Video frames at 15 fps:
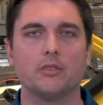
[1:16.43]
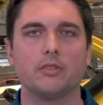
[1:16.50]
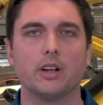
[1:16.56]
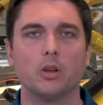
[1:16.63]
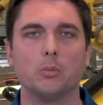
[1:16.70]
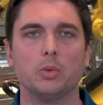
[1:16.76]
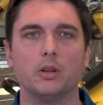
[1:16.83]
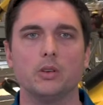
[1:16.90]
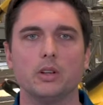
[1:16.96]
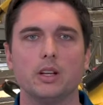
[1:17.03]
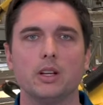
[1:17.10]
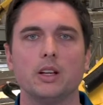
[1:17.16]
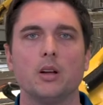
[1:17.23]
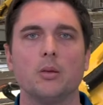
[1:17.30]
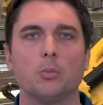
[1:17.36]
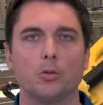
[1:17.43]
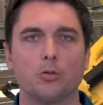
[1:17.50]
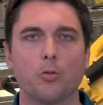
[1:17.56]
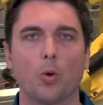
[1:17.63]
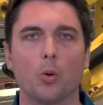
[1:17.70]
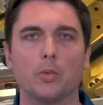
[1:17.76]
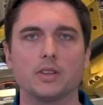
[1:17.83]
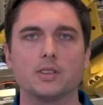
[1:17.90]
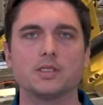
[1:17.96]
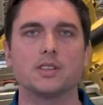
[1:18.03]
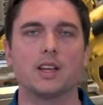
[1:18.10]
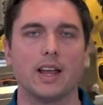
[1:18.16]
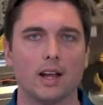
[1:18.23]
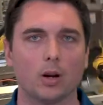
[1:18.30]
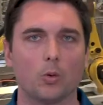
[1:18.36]
availability,
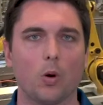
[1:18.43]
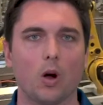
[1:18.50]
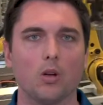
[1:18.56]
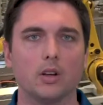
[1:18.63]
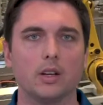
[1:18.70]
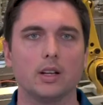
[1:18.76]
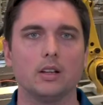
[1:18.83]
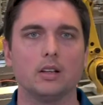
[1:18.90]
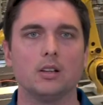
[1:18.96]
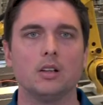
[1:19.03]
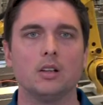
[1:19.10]
performance, and quality.